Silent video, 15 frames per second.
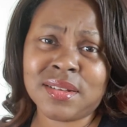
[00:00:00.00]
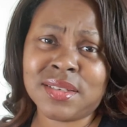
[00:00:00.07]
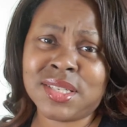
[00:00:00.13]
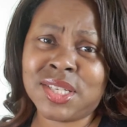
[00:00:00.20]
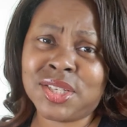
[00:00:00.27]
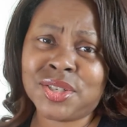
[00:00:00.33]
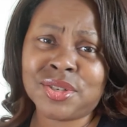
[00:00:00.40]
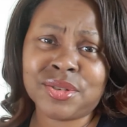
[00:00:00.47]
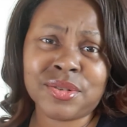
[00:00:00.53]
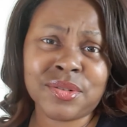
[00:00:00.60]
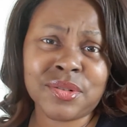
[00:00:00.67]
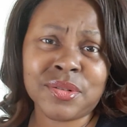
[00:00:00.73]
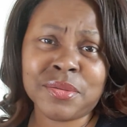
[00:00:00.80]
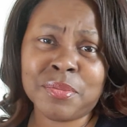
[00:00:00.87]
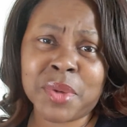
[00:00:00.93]

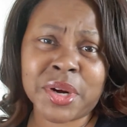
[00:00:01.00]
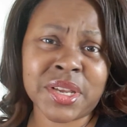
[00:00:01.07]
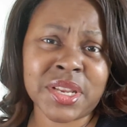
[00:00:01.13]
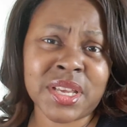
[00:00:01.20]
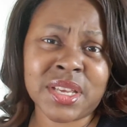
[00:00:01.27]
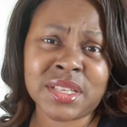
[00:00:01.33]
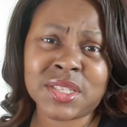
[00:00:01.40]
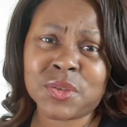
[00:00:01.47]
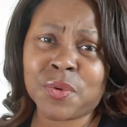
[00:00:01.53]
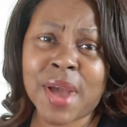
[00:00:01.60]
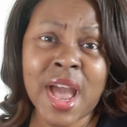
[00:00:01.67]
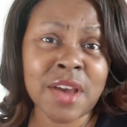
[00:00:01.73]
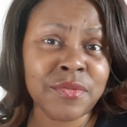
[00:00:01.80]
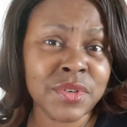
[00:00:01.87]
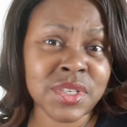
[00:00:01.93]
digital marketing, so
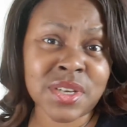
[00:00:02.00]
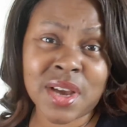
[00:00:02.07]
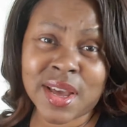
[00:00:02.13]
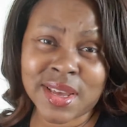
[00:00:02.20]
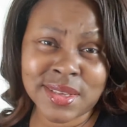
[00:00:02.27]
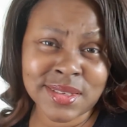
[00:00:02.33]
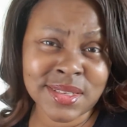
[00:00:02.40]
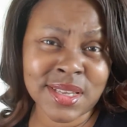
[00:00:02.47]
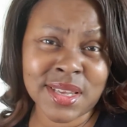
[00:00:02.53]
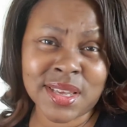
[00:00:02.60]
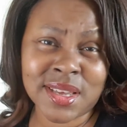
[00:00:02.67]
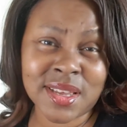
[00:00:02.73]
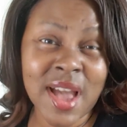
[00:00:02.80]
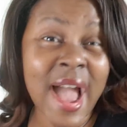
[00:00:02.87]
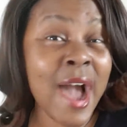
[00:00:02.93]

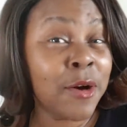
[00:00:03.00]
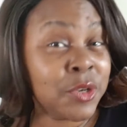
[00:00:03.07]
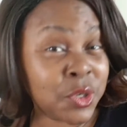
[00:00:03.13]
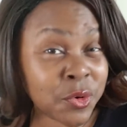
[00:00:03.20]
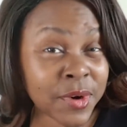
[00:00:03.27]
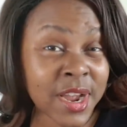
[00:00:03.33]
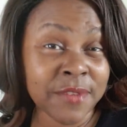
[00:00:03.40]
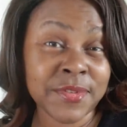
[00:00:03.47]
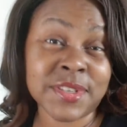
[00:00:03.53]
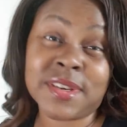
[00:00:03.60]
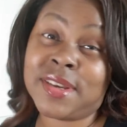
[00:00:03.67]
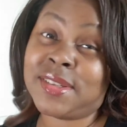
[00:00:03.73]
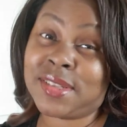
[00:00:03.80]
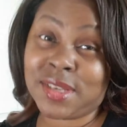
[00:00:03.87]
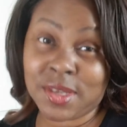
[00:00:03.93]
advertising, outdoor
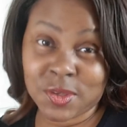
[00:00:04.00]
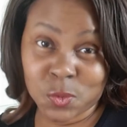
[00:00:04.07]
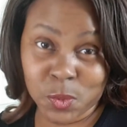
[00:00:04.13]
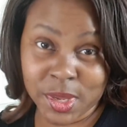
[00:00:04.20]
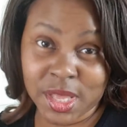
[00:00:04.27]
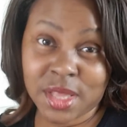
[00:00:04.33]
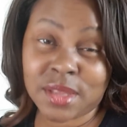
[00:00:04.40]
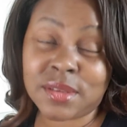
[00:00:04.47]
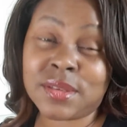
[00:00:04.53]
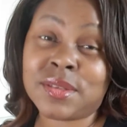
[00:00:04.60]
advertising as well.